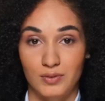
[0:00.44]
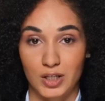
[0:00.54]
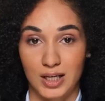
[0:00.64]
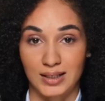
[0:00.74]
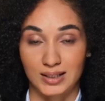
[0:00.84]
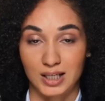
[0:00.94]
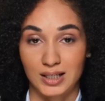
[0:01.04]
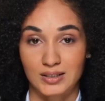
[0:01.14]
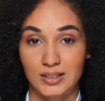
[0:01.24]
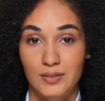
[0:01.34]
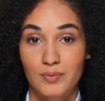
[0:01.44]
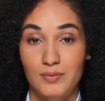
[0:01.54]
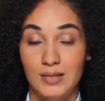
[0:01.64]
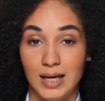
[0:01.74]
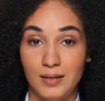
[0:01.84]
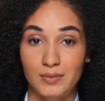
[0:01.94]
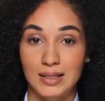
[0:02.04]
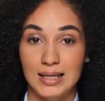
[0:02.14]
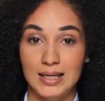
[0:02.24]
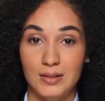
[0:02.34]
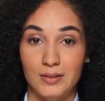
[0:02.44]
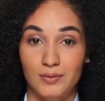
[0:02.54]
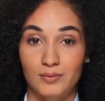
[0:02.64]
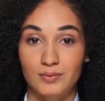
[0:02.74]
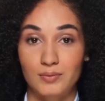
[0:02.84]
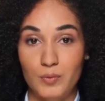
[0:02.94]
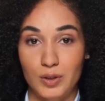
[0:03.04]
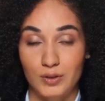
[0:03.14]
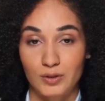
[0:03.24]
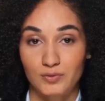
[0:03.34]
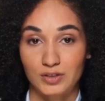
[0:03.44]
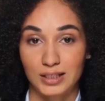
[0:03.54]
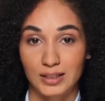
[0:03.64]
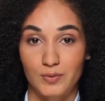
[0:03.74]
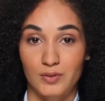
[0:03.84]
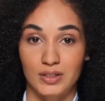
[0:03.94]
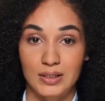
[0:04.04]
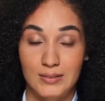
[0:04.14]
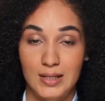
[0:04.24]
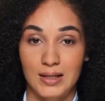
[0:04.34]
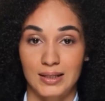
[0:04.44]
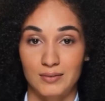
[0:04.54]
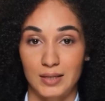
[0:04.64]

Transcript: Hi guys, Alma here. Welcome to our machine learning